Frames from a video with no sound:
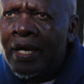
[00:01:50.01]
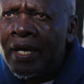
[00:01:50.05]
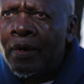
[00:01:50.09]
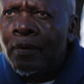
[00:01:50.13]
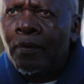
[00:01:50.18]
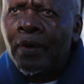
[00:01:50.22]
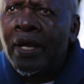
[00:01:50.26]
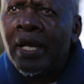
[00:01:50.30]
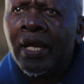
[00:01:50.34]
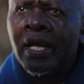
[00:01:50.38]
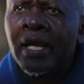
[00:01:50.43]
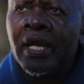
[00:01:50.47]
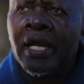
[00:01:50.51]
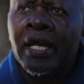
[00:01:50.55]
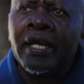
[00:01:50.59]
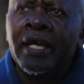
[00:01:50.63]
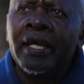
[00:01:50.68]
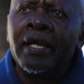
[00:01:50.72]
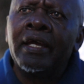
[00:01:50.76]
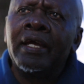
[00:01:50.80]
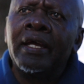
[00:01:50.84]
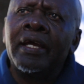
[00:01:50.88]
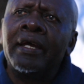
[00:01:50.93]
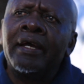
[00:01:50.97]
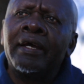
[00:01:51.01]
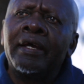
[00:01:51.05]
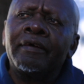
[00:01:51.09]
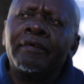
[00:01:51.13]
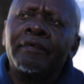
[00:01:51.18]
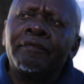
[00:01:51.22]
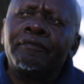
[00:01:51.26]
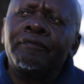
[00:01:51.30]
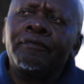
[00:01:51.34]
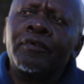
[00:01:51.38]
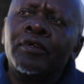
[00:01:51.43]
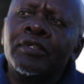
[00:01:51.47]
where
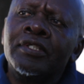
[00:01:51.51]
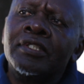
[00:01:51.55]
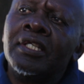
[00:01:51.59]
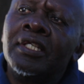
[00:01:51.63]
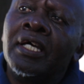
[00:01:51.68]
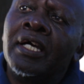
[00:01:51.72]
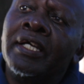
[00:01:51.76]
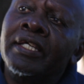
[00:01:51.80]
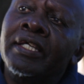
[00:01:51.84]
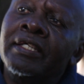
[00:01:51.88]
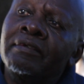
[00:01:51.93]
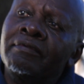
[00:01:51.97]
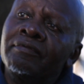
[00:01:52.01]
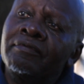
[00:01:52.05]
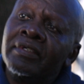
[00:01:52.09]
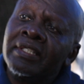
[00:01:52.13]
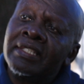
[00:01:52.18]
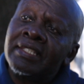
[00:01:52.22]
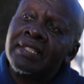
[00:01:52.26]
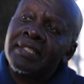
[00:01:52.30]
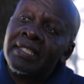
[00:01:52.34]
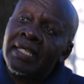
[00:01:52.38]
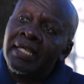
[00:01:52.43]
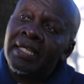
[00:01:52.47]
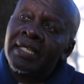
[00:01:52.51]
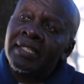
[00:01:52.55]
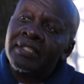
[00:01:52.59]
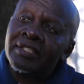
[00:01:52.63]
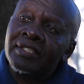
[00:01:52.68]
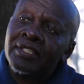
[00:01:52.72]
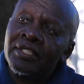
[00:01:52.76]
Foster even said,